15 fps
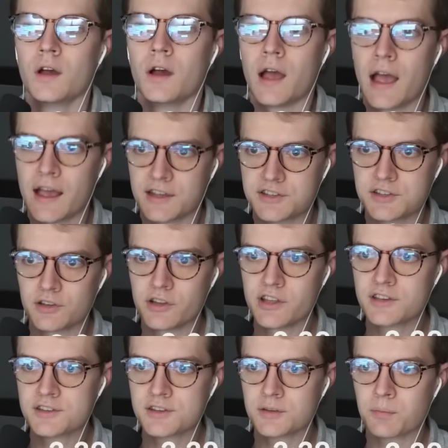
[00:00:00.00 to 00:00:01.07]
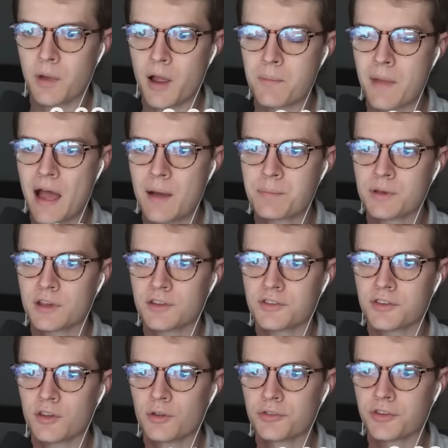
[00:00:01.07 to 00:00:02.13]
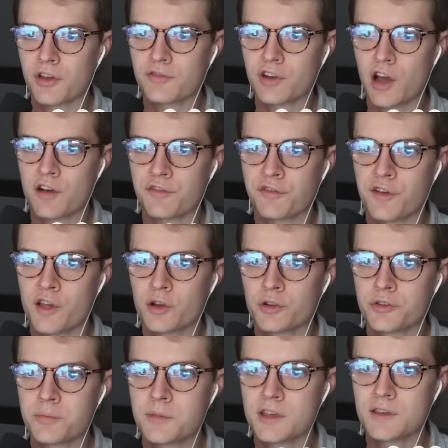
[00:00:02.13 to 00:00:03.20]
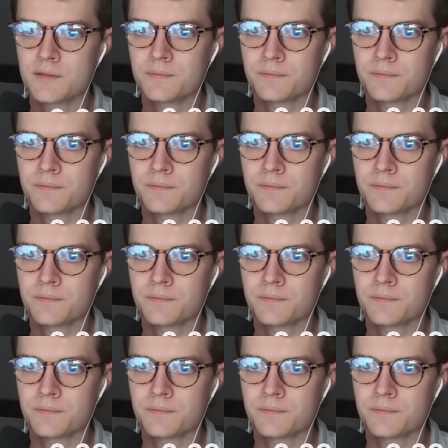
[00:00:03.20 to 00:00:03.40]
Excellent. My mapping skills have not failed me.